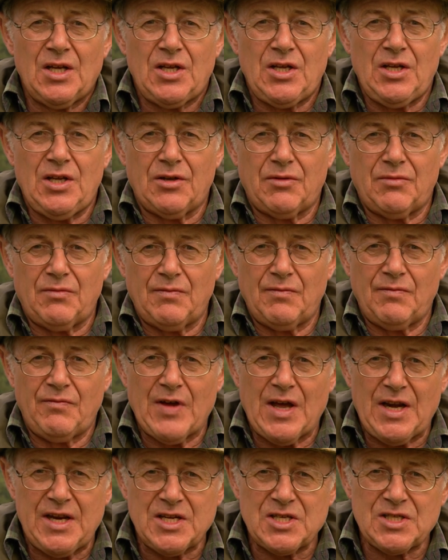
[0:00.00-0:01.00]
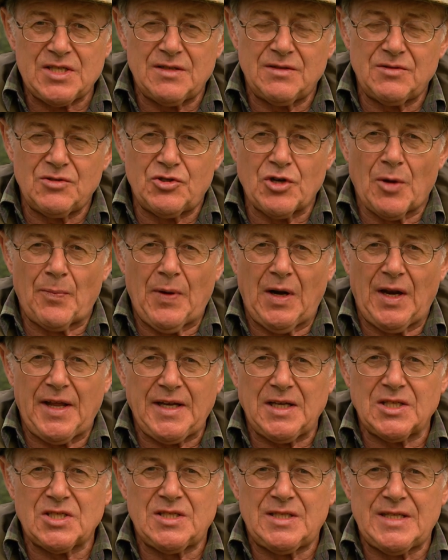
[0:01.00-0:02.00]
your various dropper
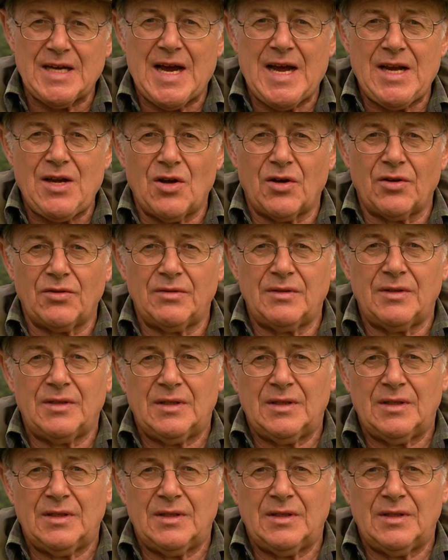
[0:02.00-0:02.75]
links tied on.